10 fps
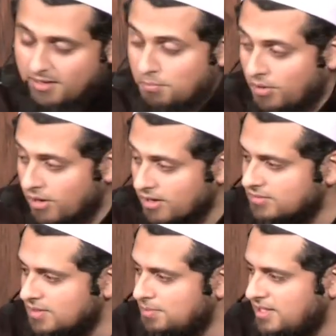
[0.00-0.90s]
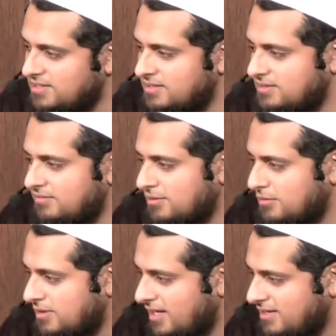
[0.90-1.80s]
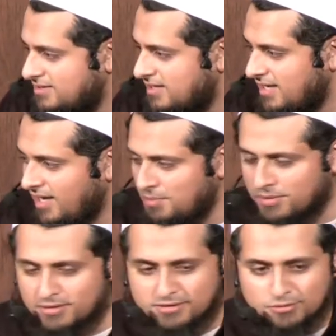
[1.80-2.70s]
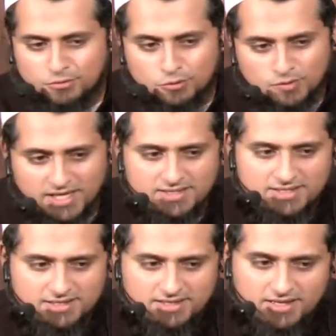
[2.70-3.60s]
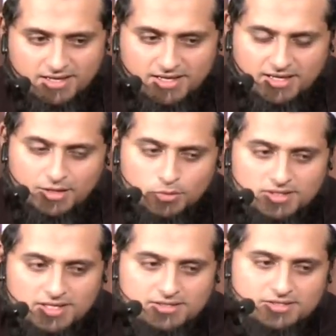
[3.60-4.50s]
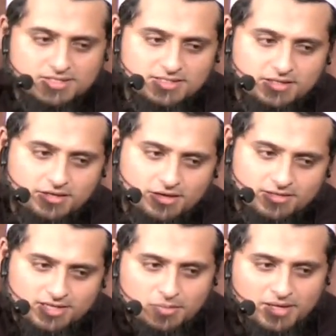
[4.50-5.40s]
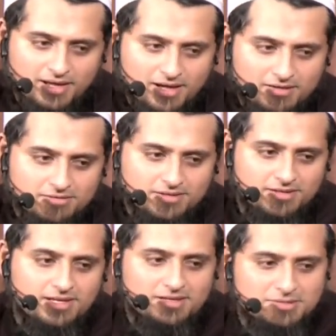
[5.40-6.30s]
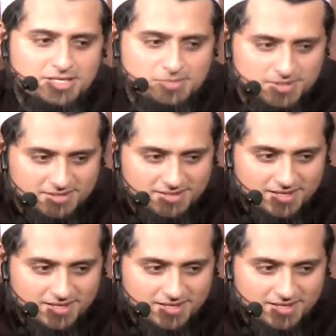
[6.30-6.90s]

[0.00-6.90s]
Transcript: Part of the blessings of the Qur'an is that a person who reads it, it will intercede on their behalf on the Day of Judgment.